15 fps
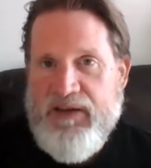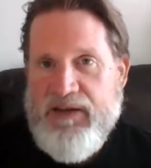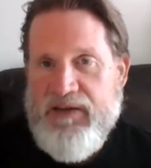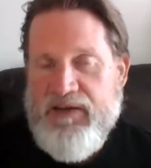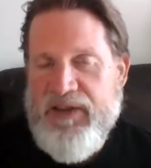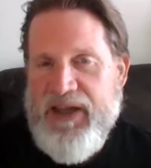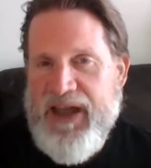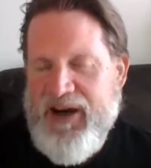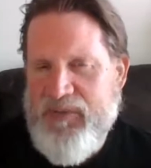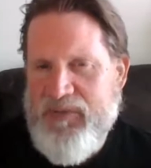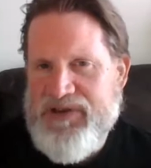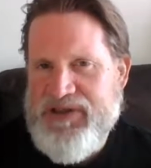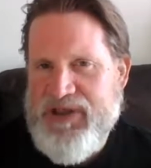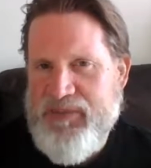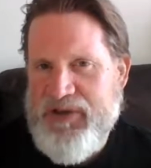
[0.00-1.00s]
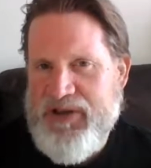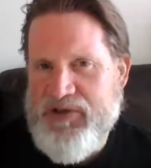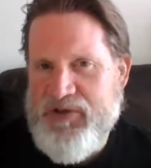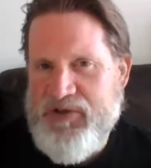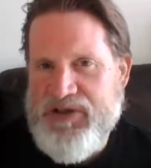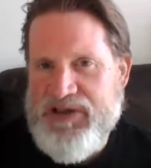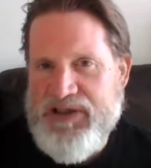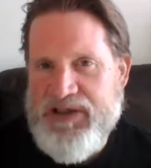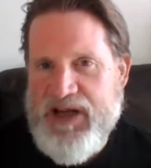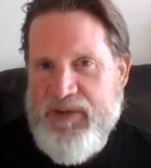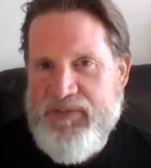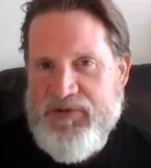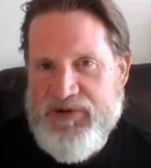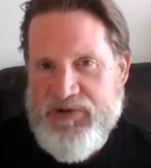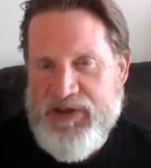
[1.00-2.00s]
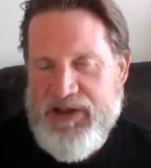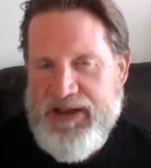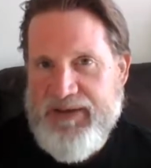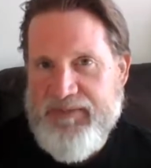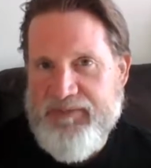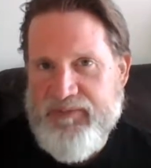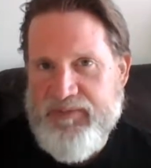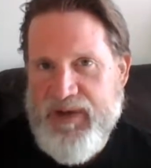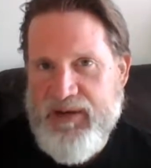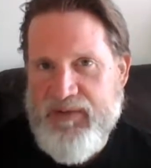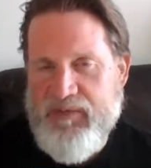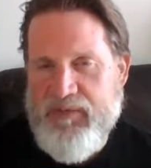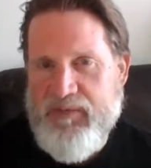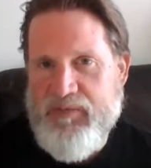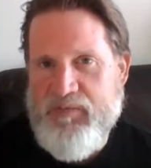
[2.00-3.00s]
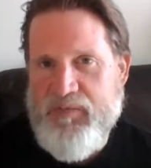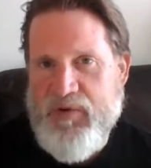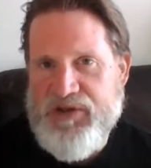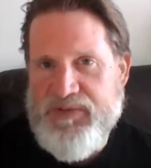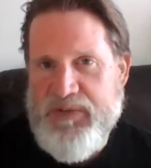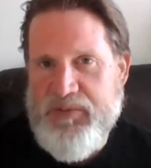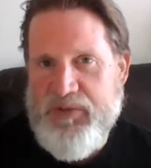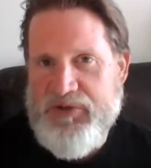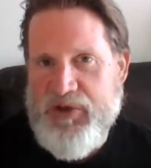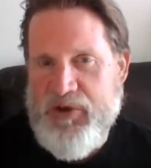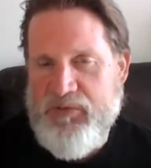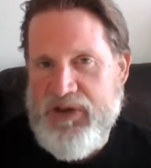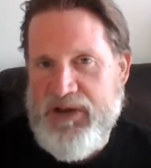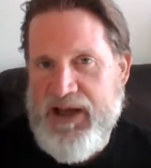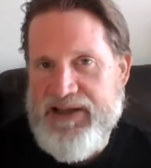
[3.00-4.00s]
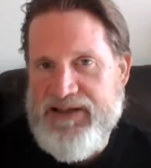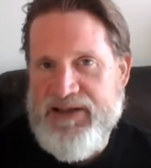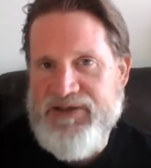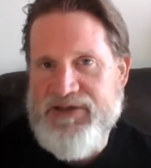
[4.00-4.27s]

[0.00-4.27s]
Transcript: that opens up an interesting opportunity, and most people don't realize it.